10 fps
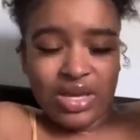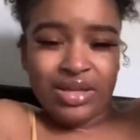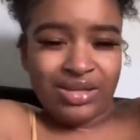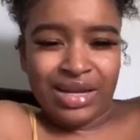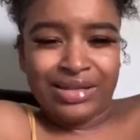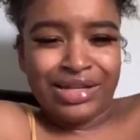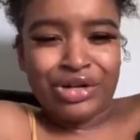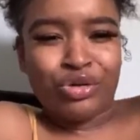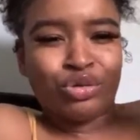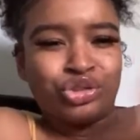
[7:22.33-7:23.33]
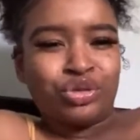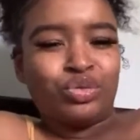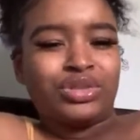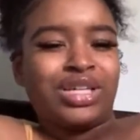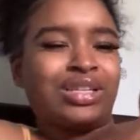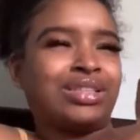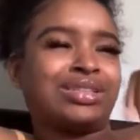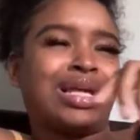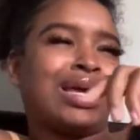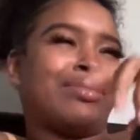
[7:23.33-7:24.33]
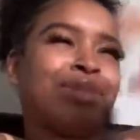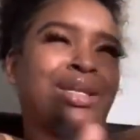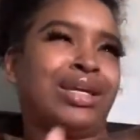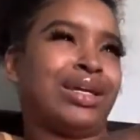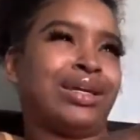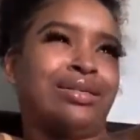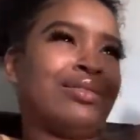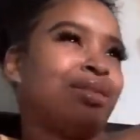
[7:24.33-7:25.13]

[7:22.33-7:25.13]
And then they did it on Juneteenth. It's like, my nigga.